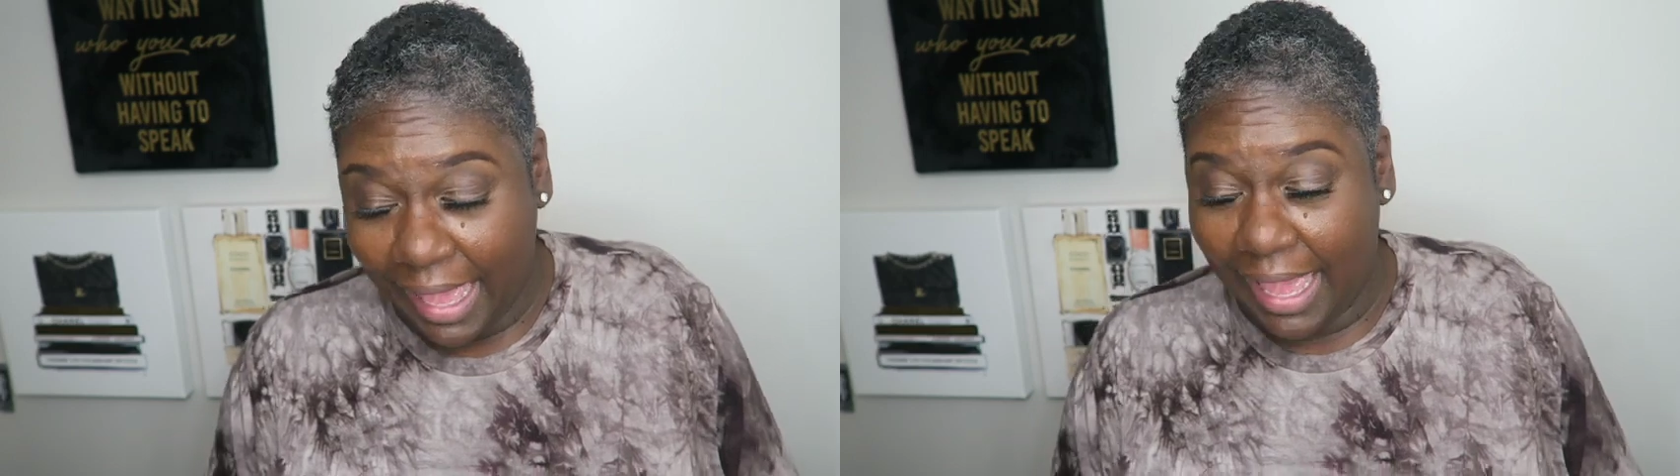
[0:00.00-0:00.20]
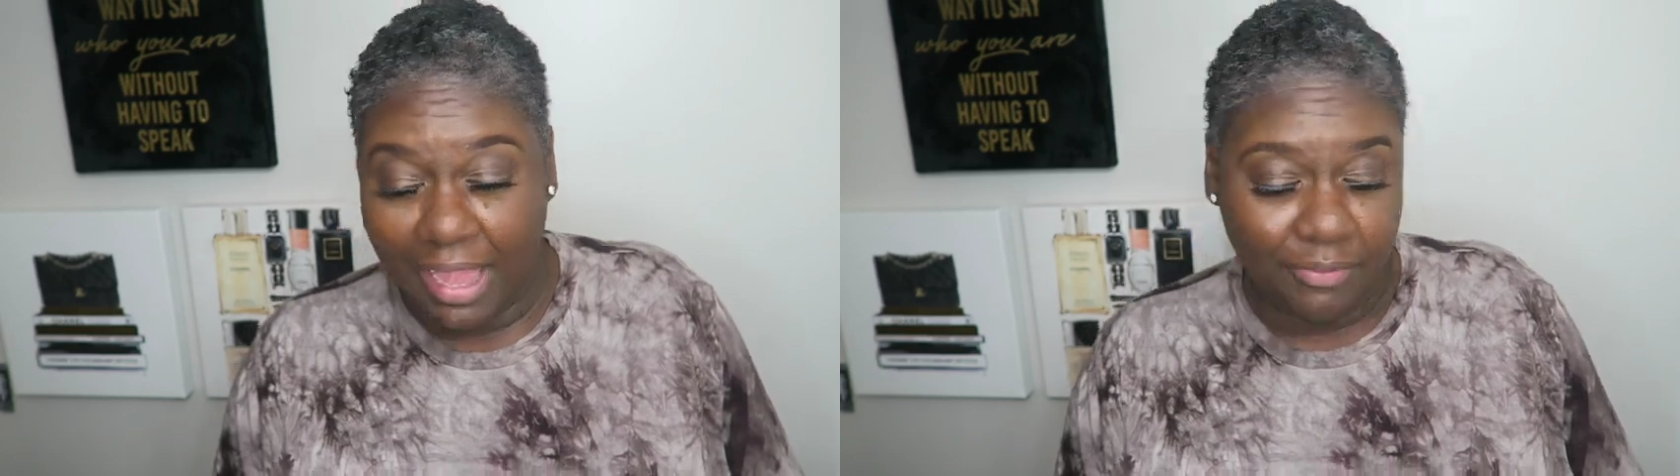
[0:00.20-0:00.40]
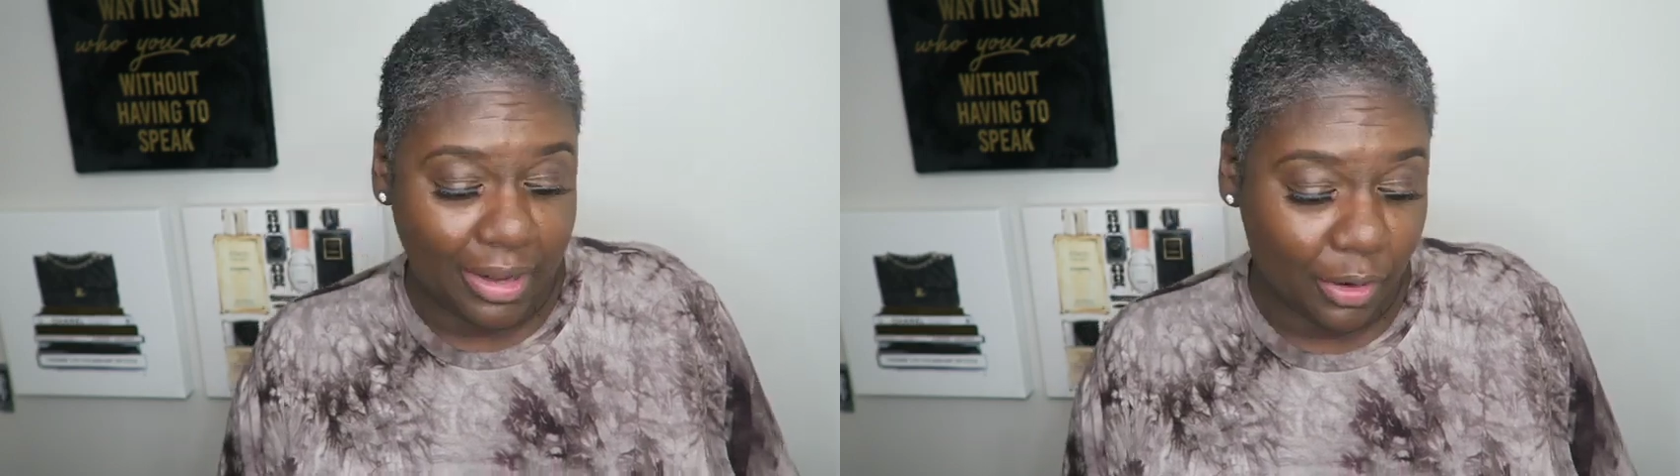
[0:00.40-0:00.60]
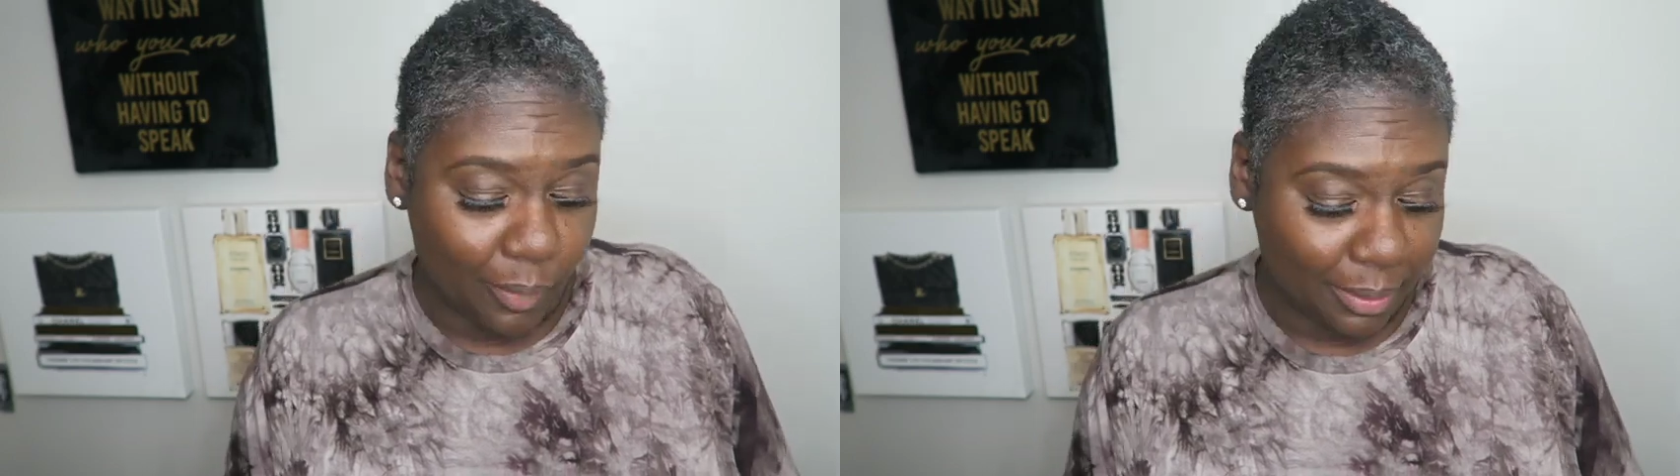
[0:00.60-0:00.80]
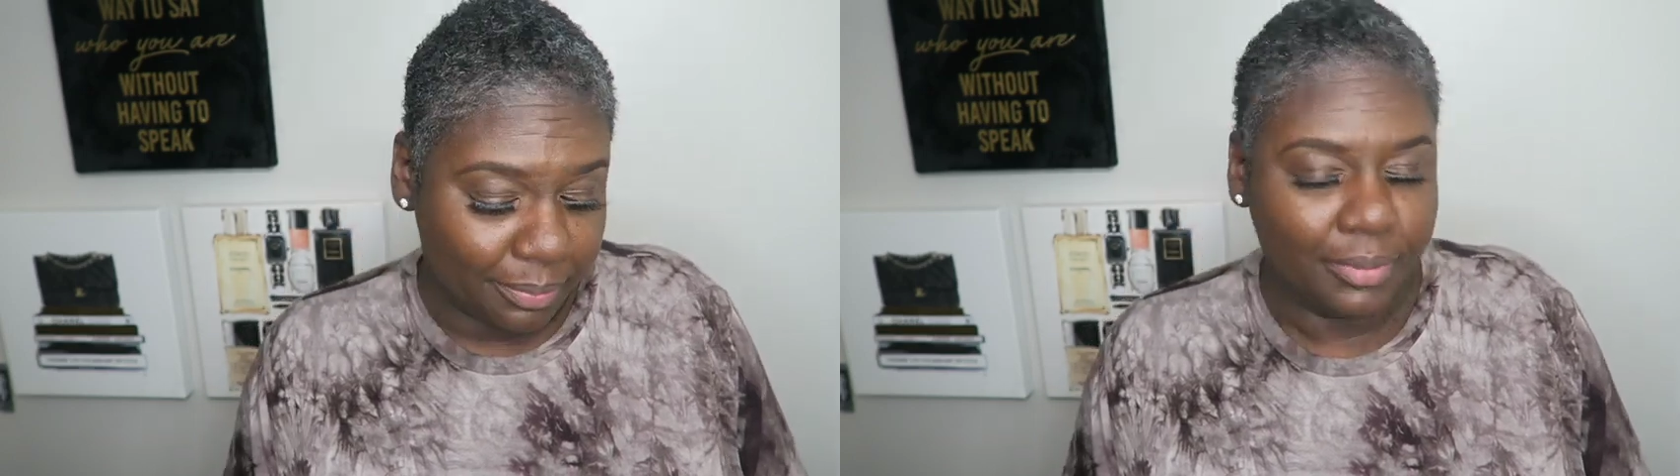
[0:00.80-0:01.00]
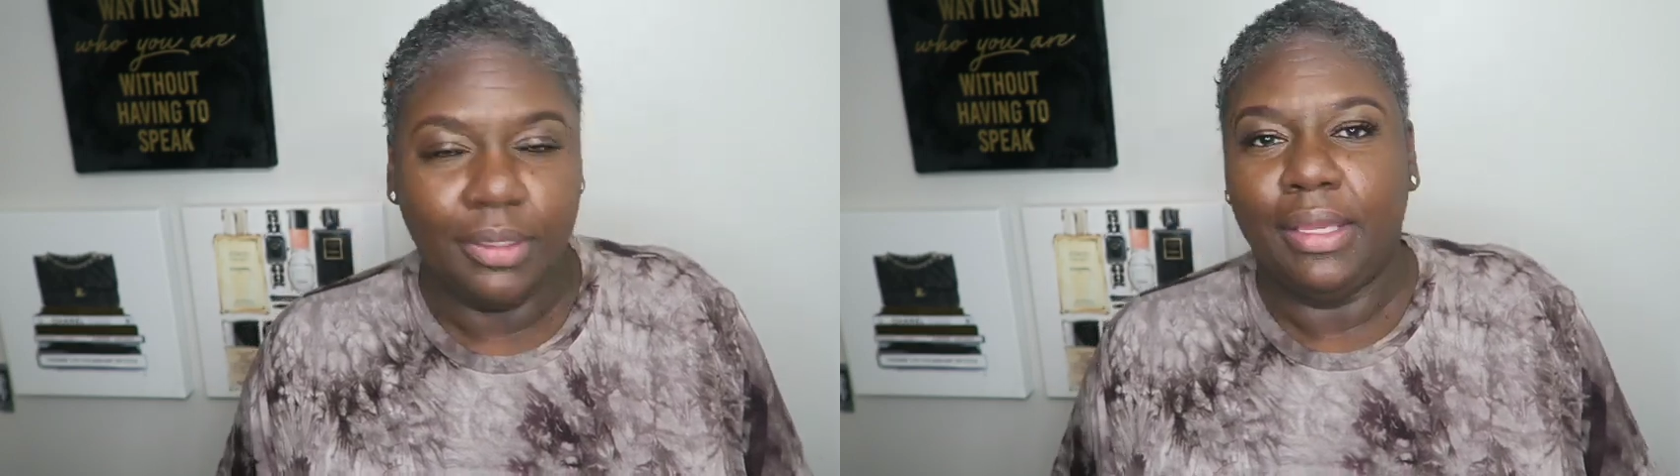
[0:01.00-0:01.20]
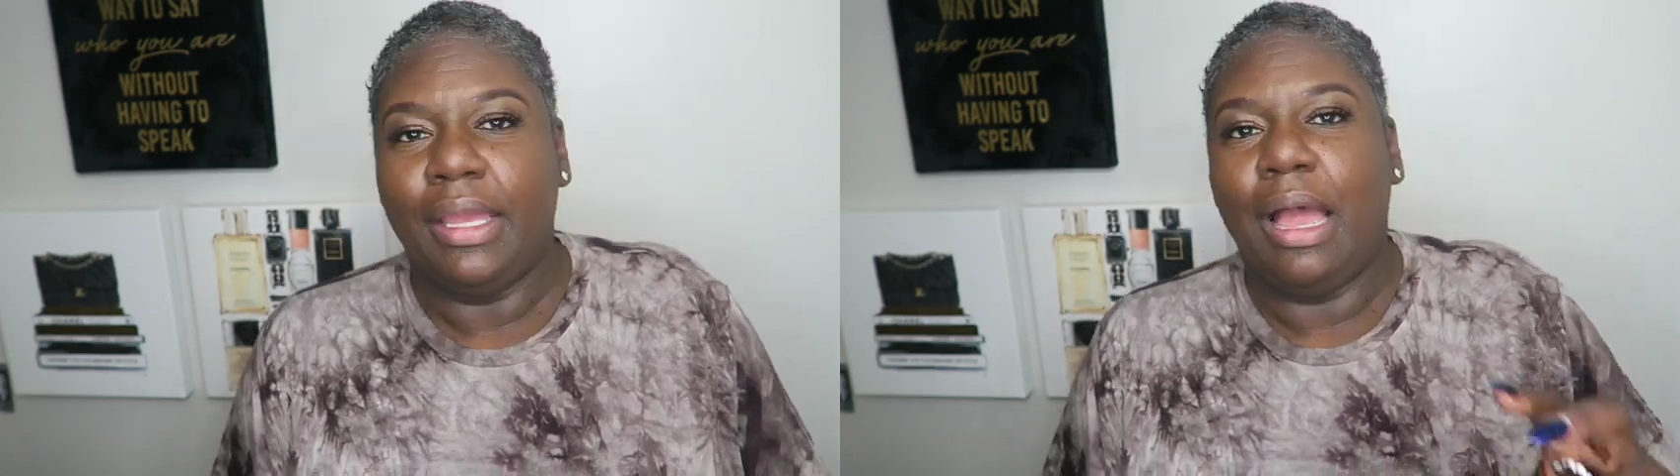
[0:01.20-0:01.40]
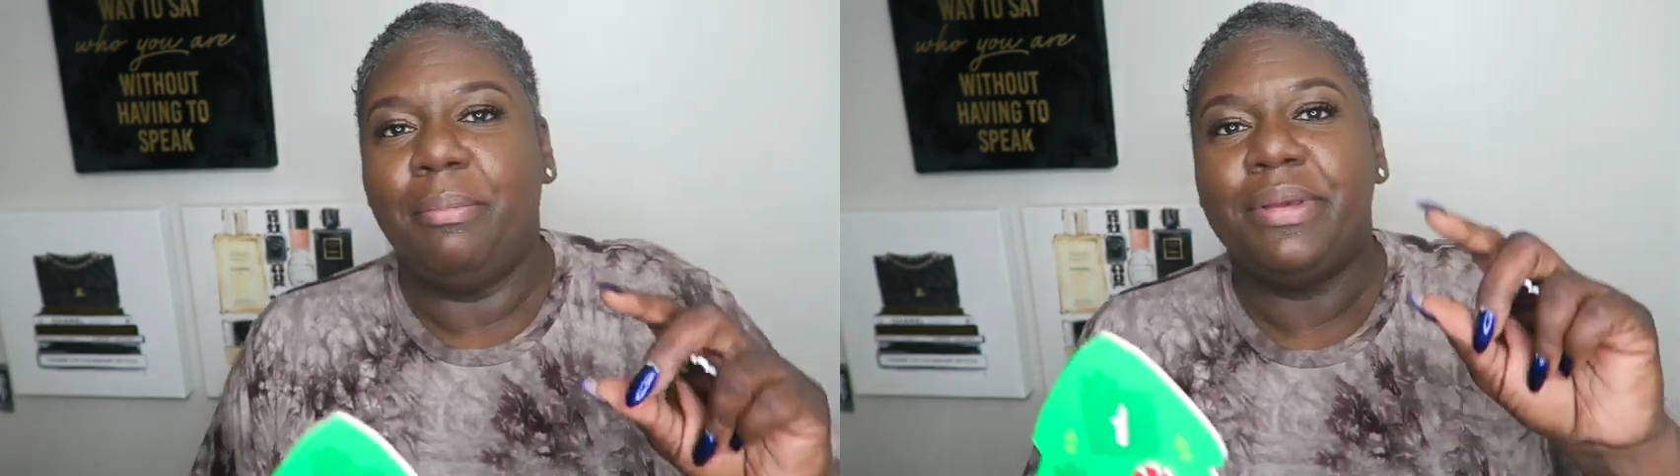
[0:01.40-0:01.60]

I have not quite, I'm